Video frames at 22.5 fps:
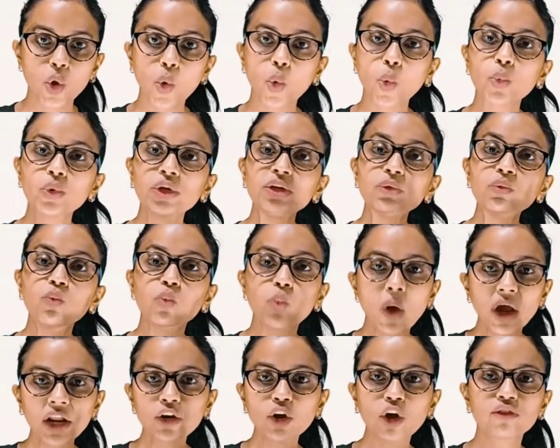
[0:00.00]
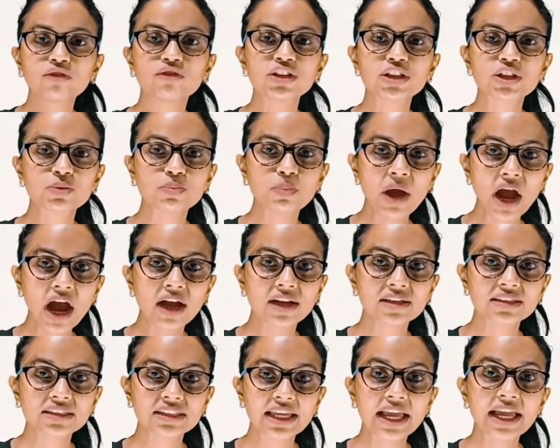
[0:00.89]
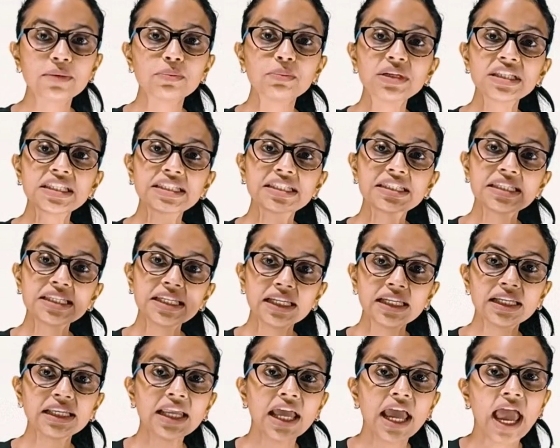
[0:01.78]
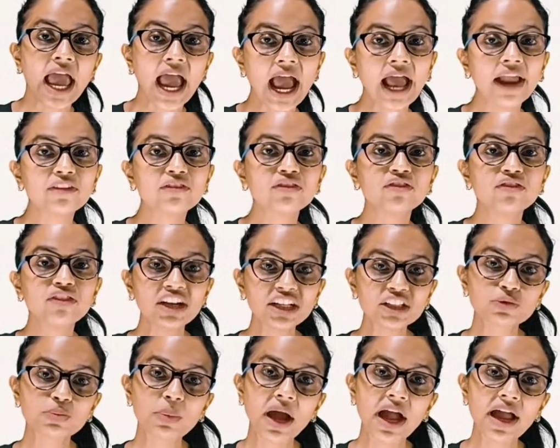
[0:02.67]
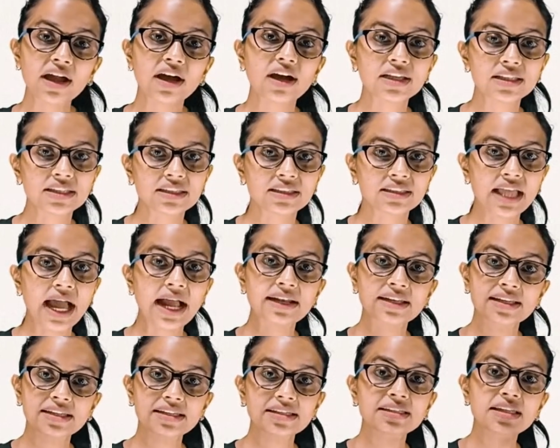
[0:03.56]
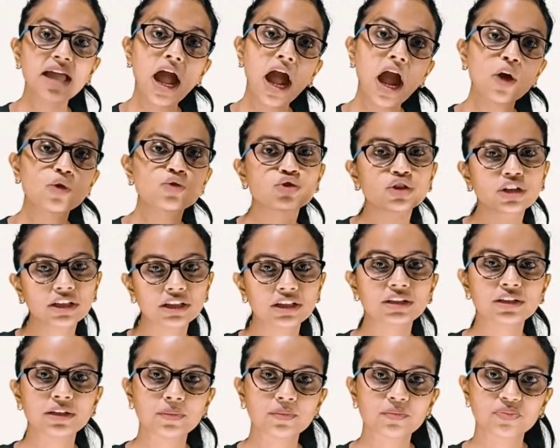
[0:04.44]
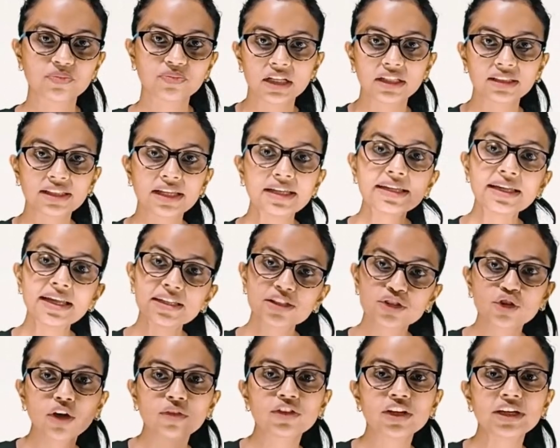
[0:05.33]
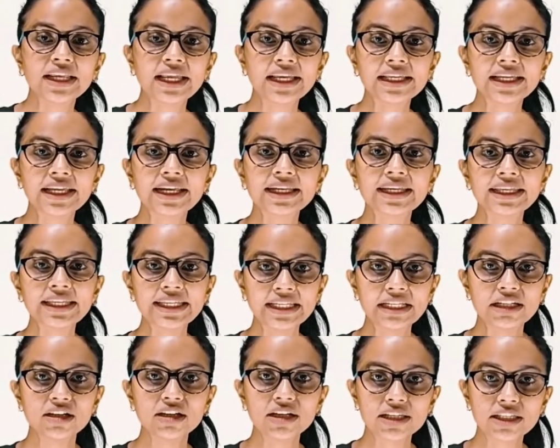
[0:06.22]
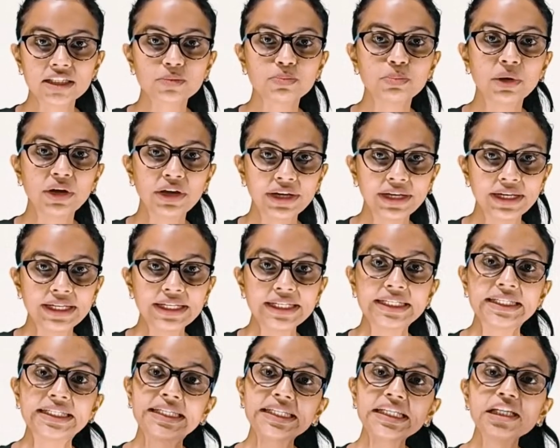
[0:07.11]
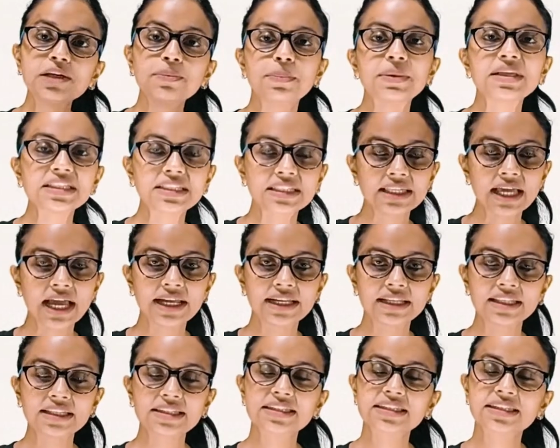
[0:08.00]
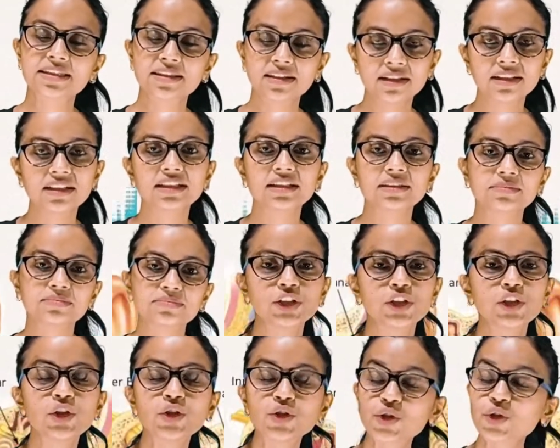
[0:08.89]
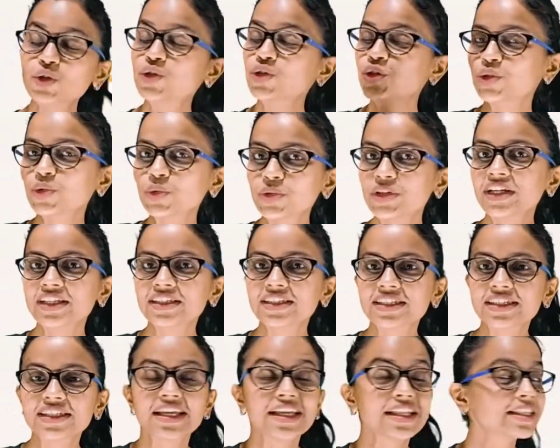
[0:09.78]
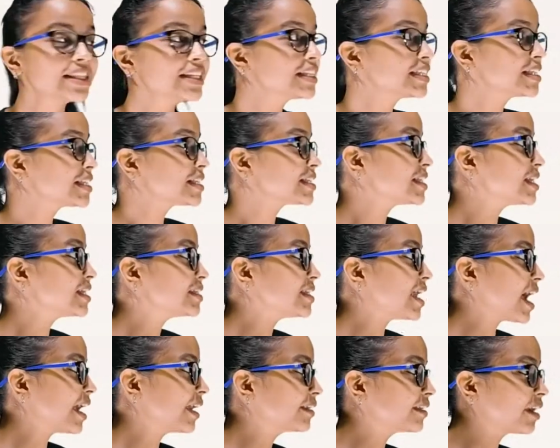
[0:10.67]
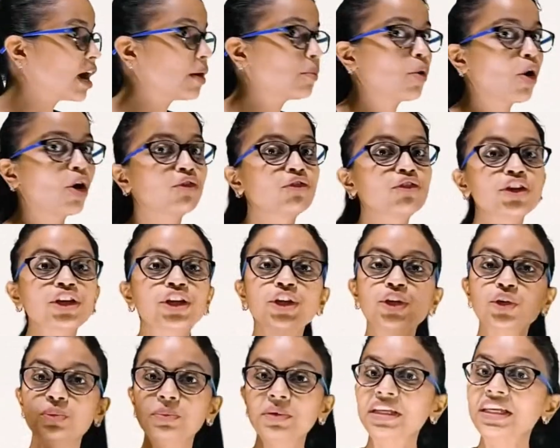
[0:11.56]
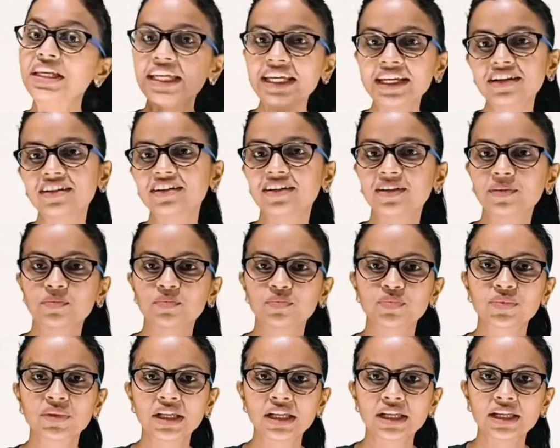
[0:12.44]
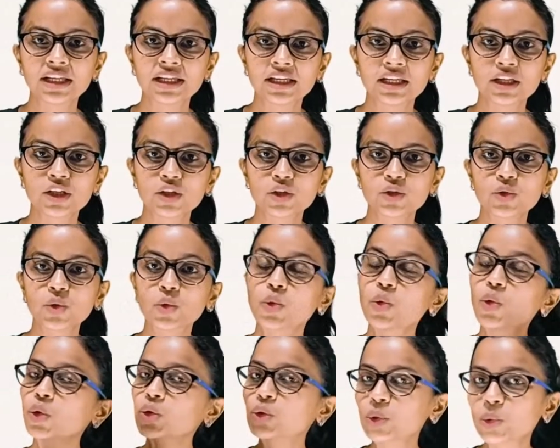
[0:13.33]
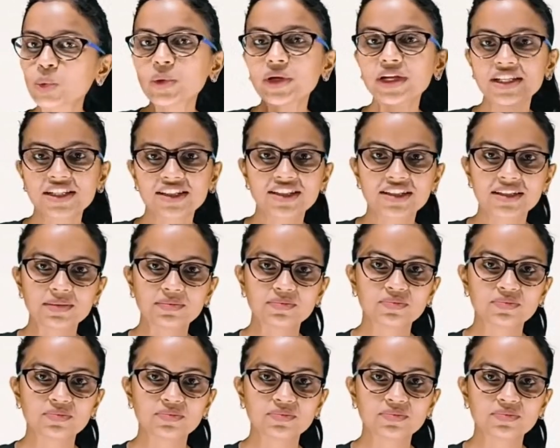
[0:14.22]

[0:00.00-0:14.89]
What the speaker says: Only one of its parts can be seen and felt by us, that is the outer ear. The rest of the delicate ear is buried deep inside the skull. So students, this is the diagram of a human ear. So go through it.